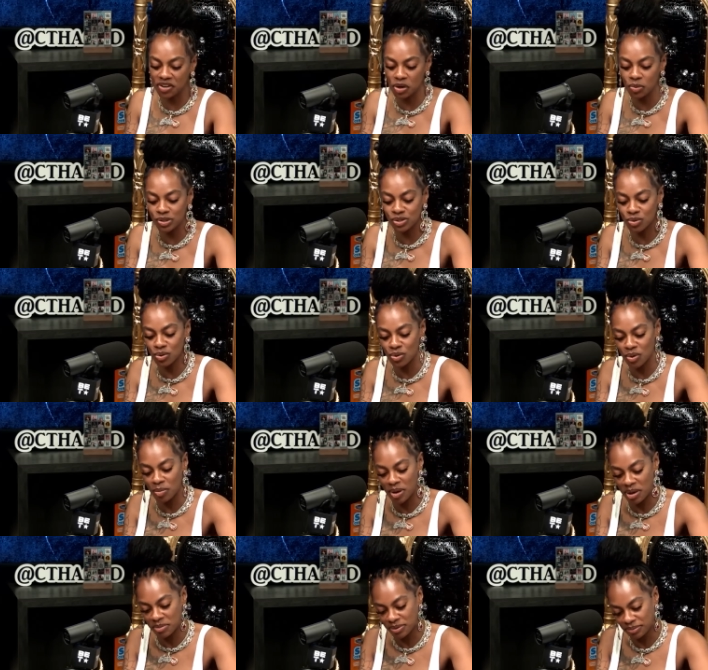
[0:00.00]
who you want to give
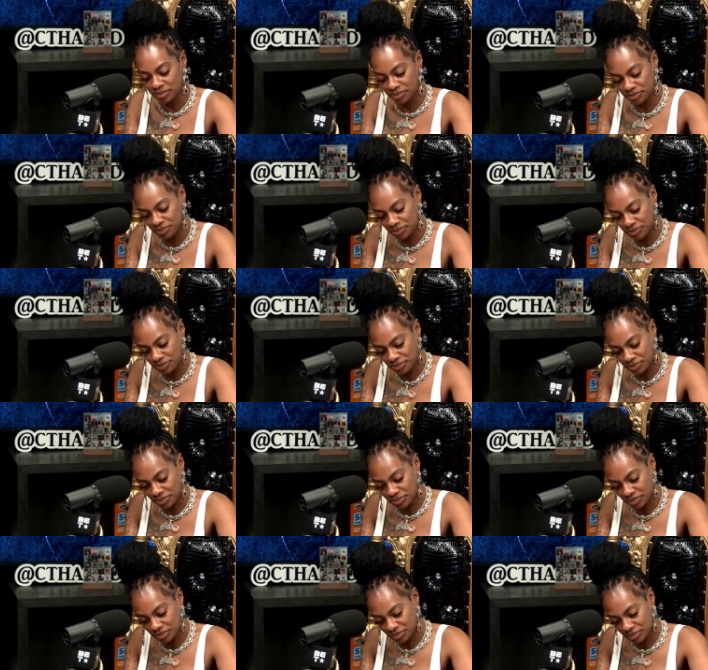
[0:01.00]
donkey to, Tiff?
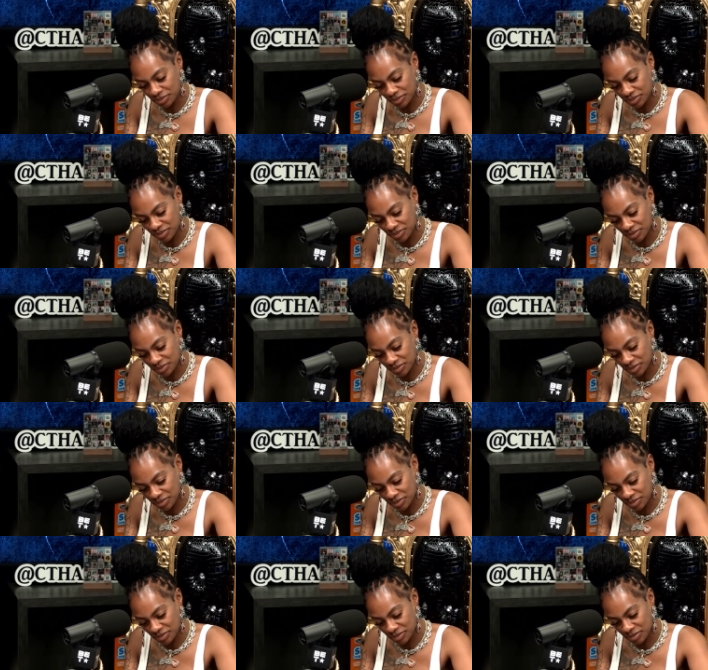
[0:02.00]

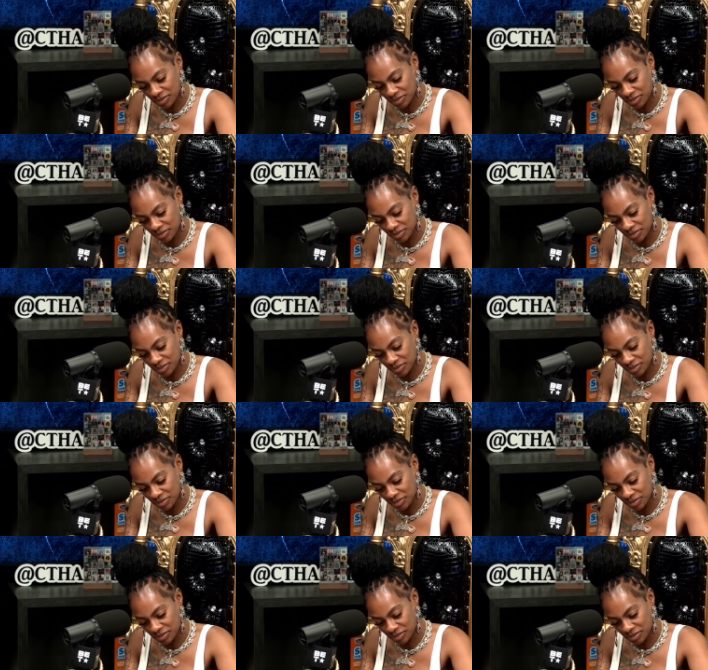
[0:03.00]
I want to give a